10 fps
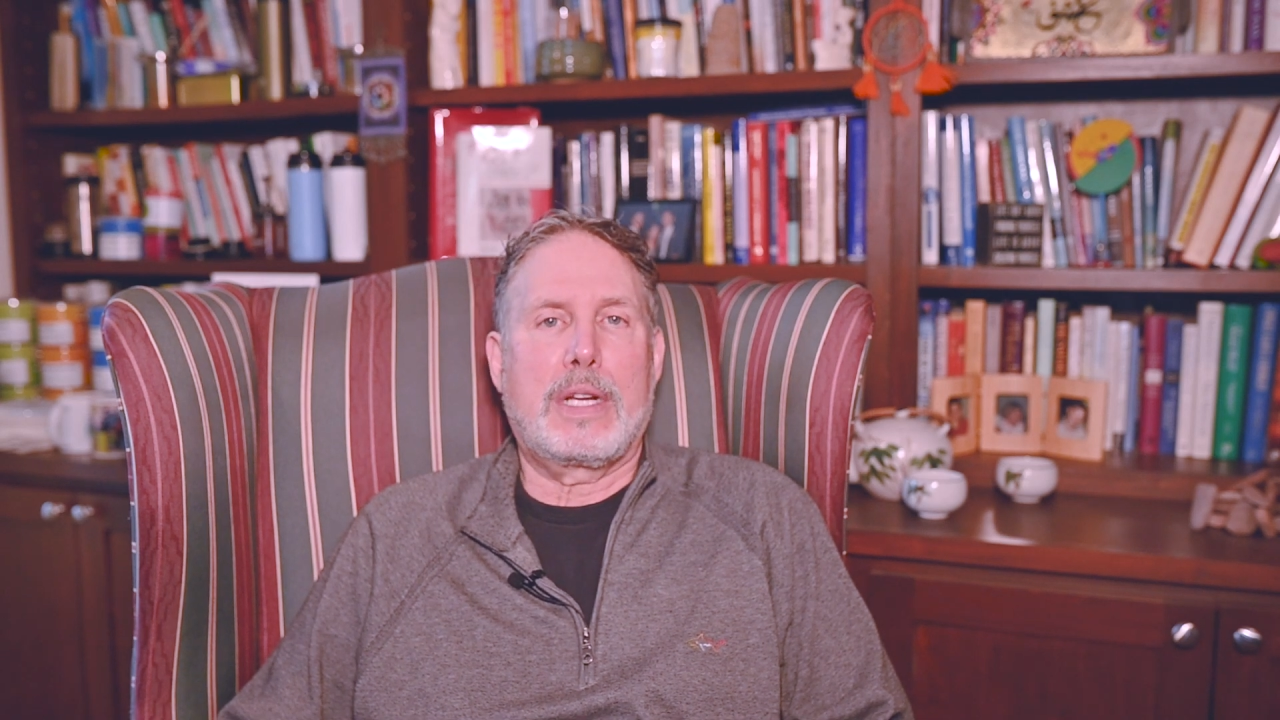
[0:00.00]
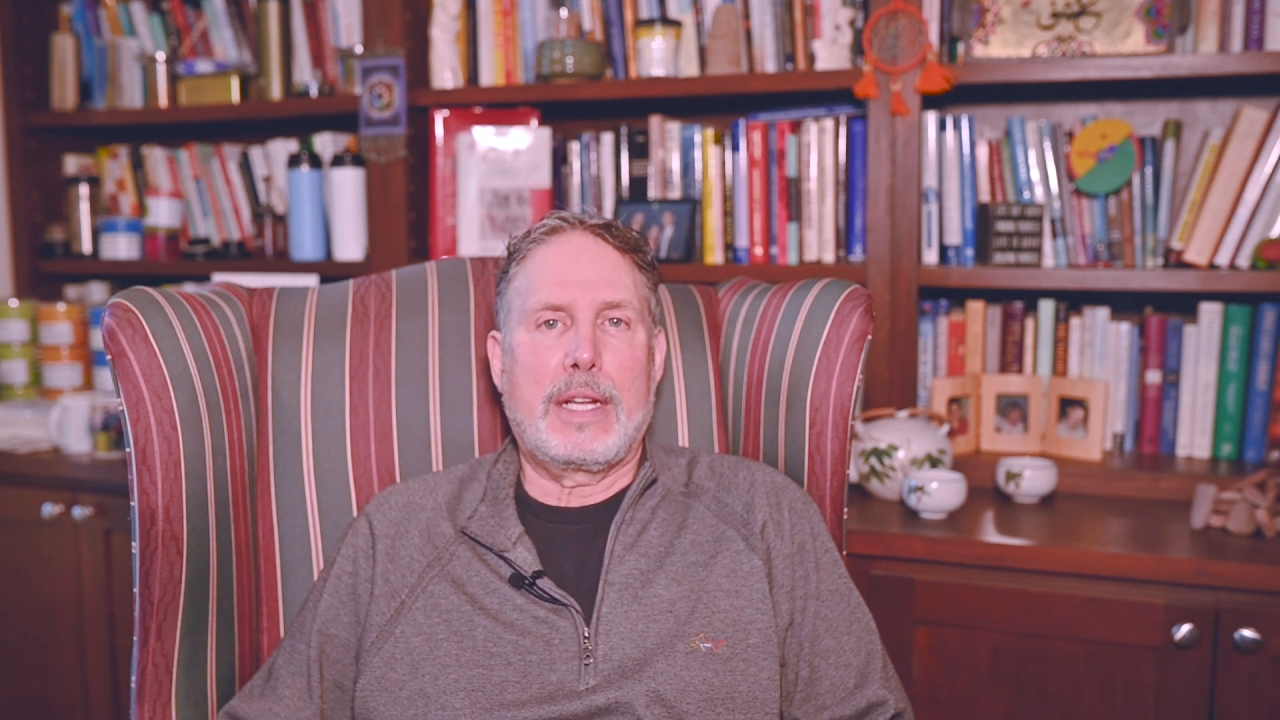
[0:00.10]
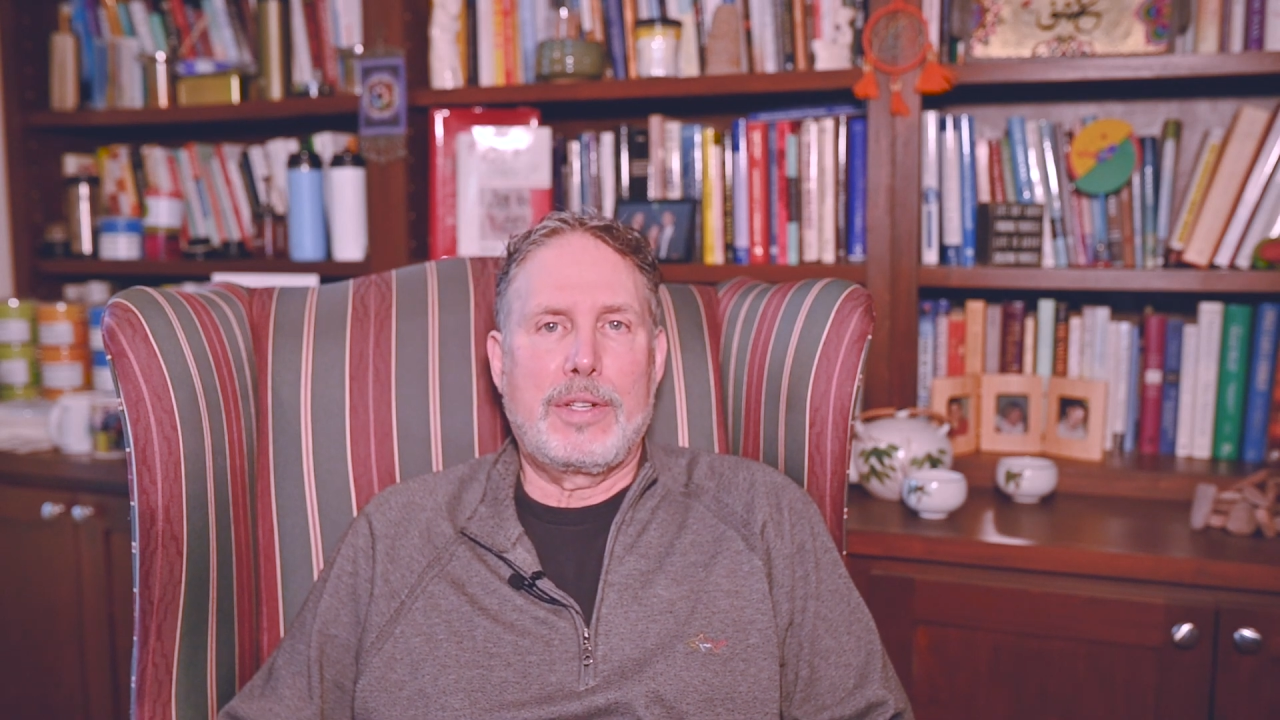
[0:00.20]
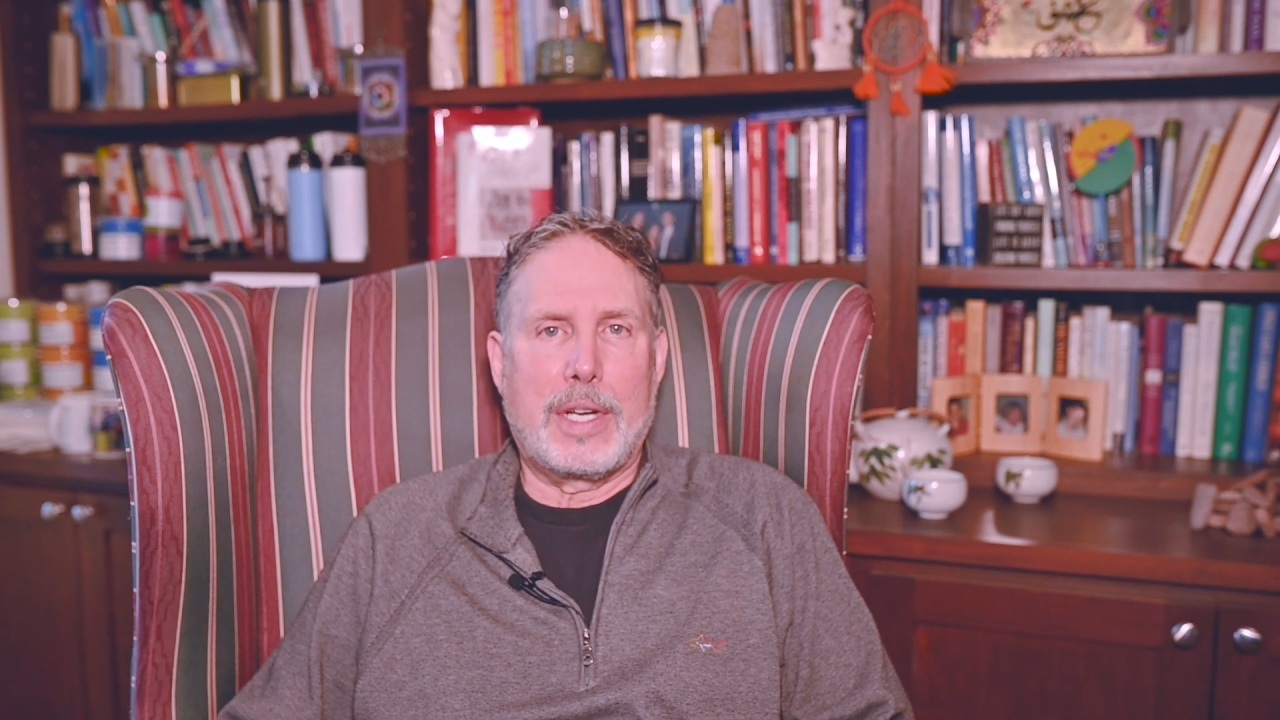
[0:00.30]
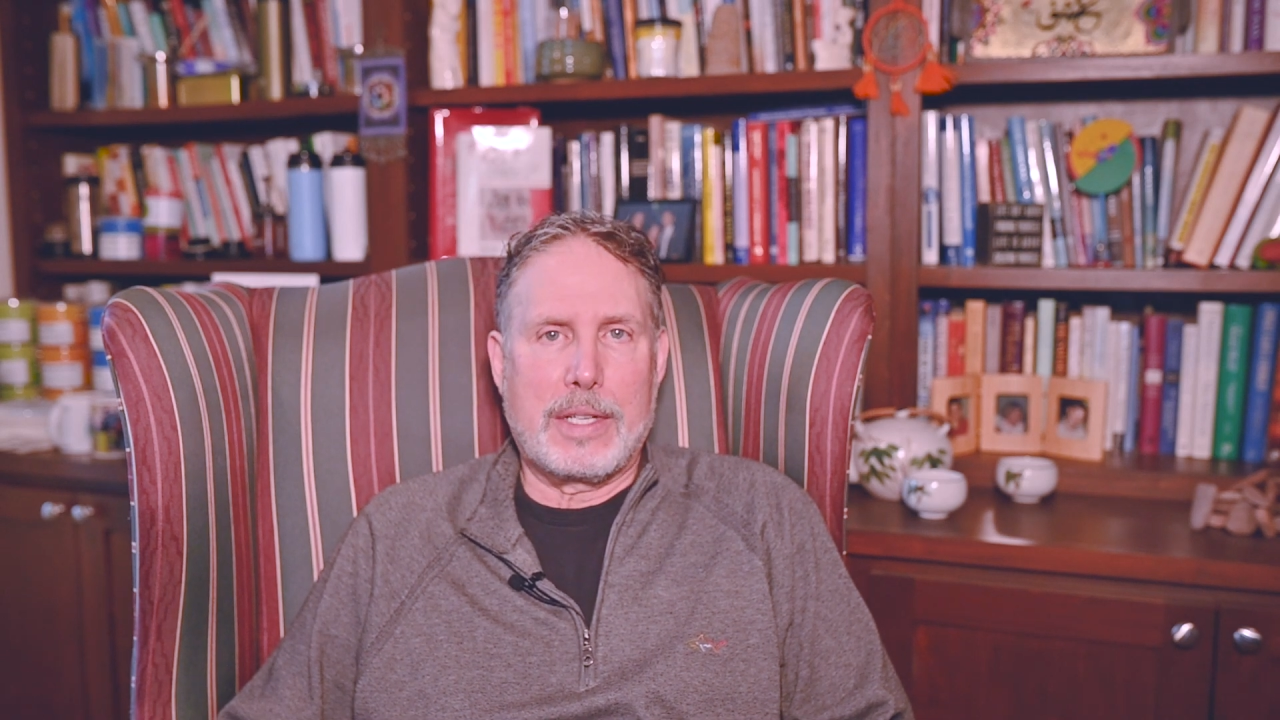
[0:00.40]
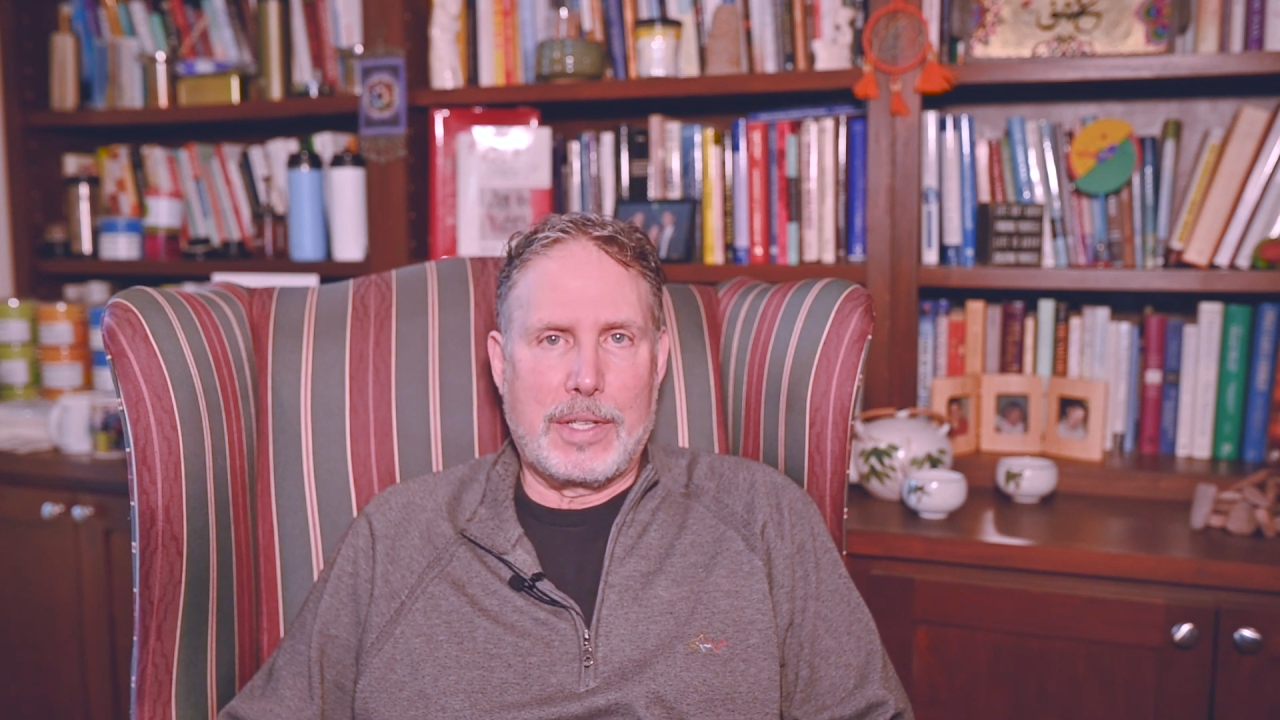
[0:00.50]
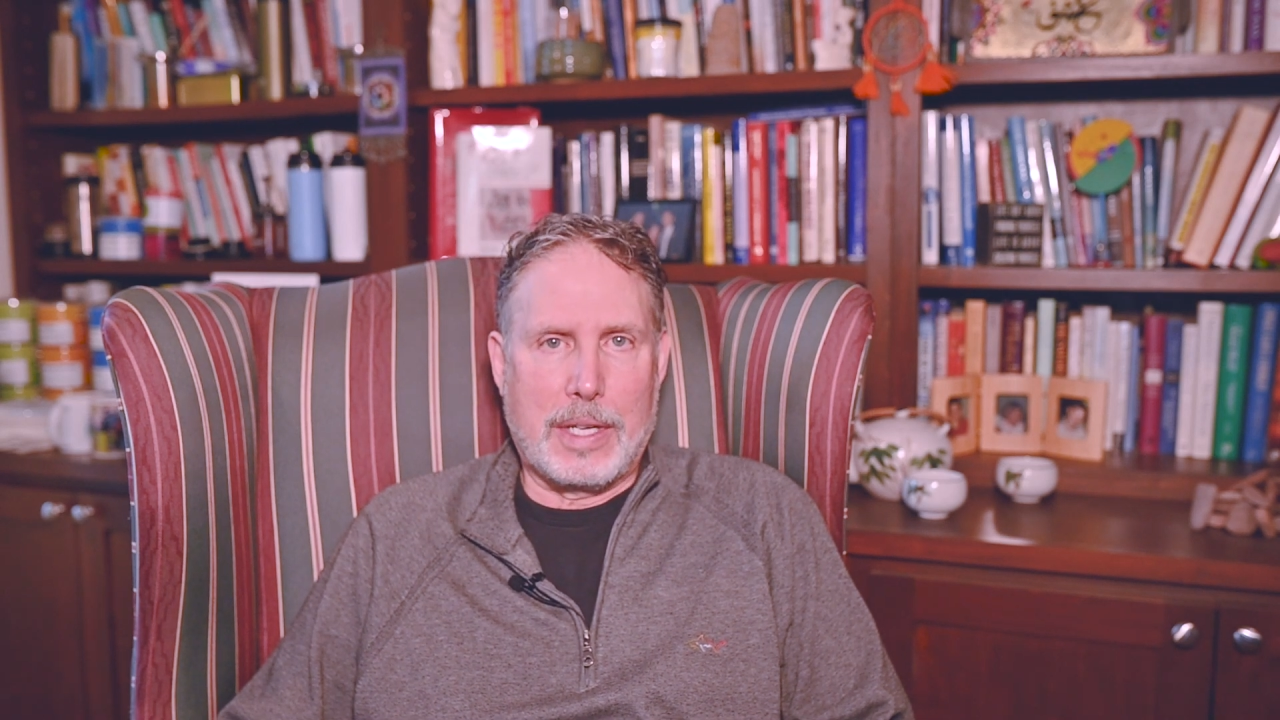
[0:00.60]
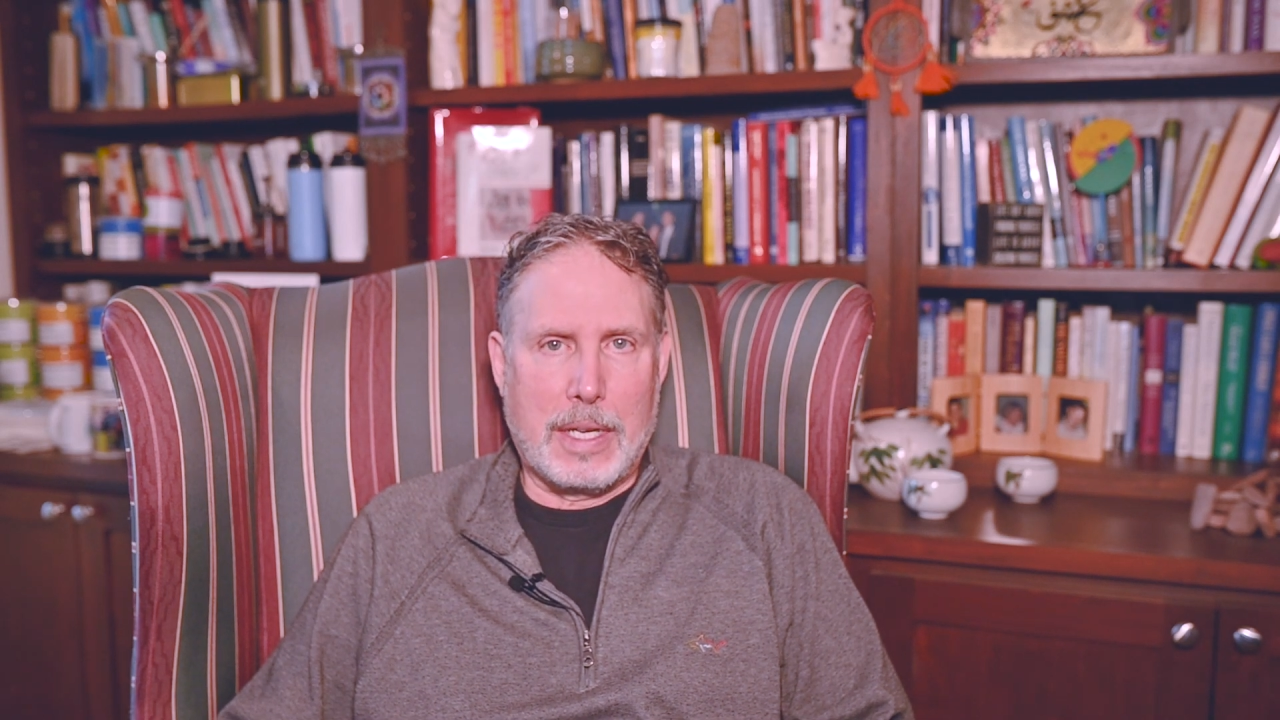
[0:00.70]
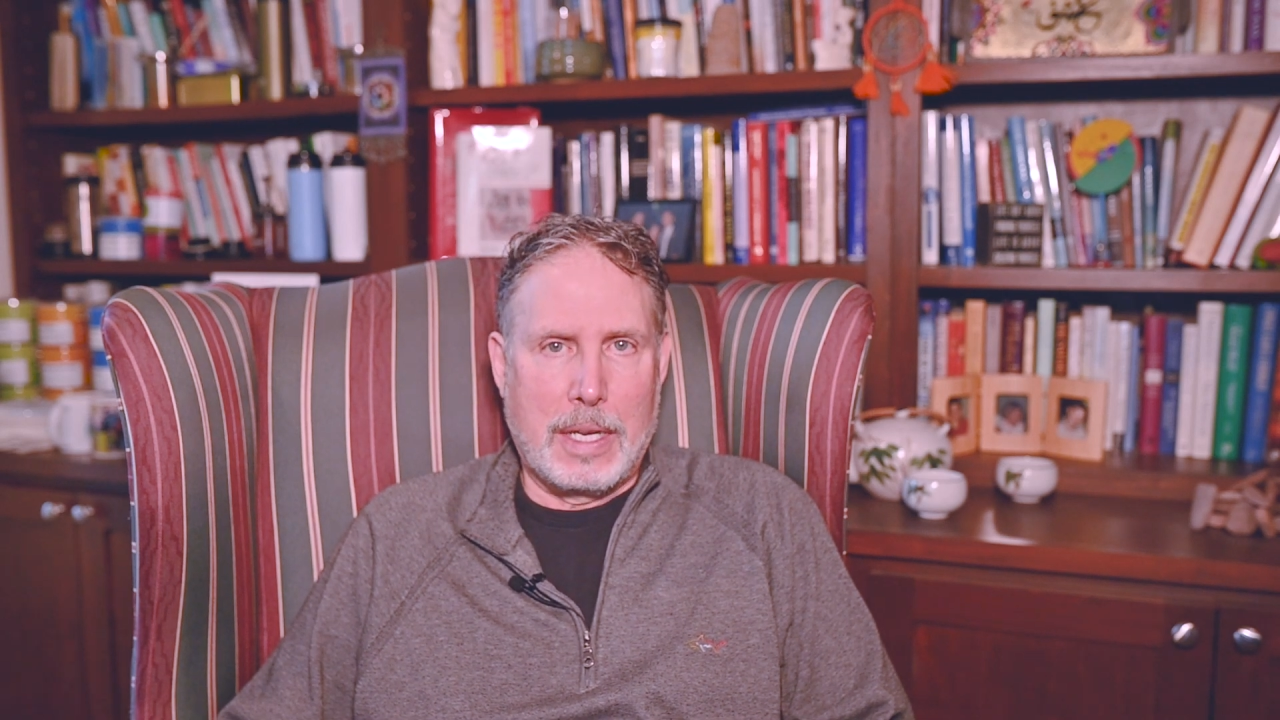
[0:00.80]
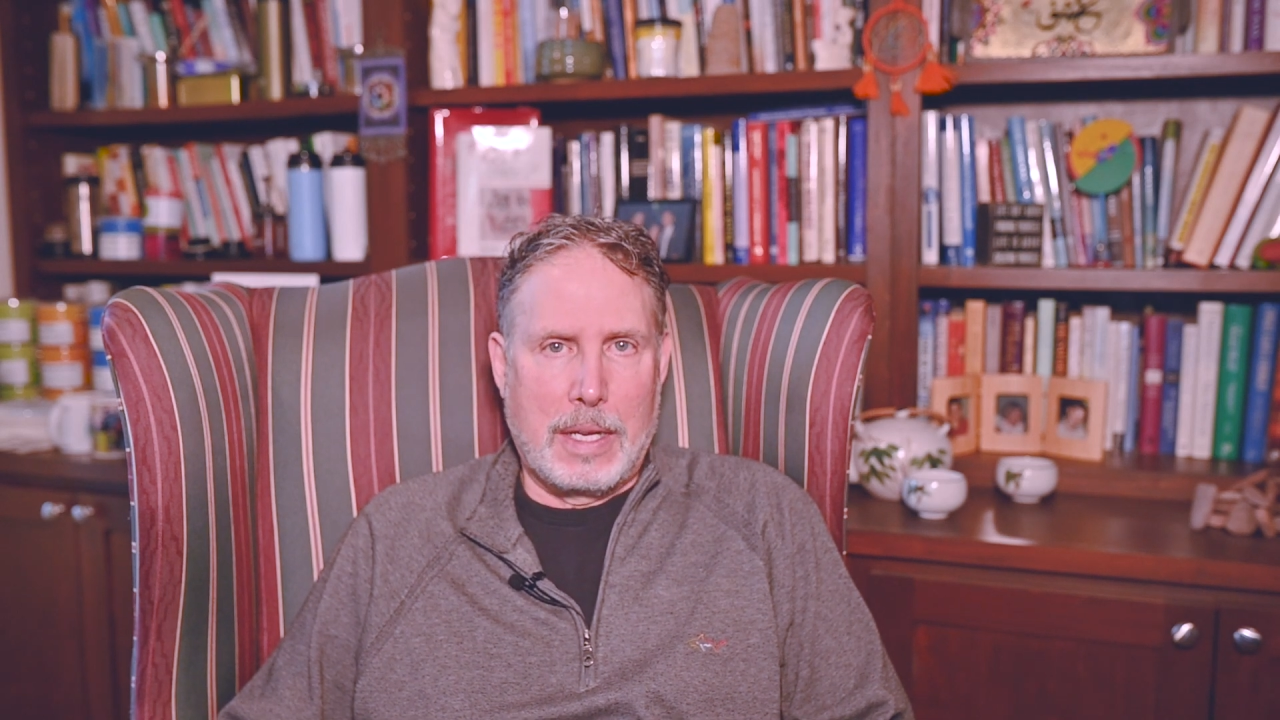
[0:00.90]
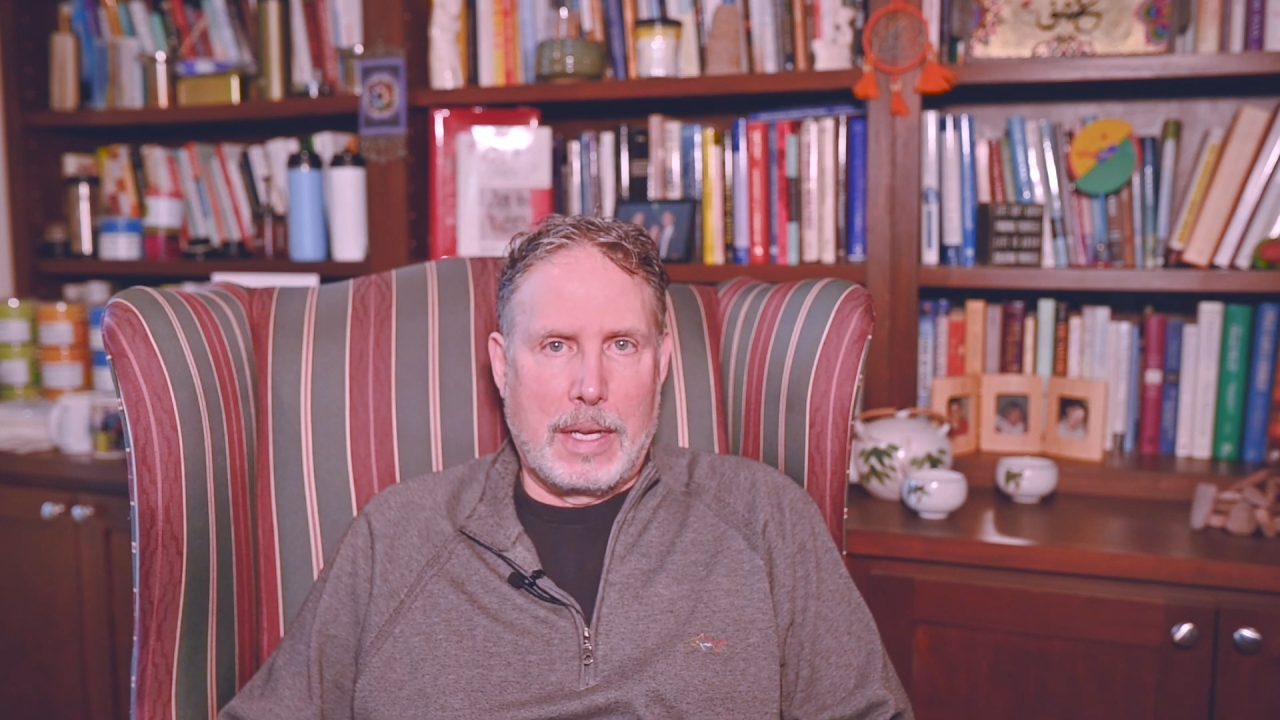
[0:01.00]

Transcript: digestion.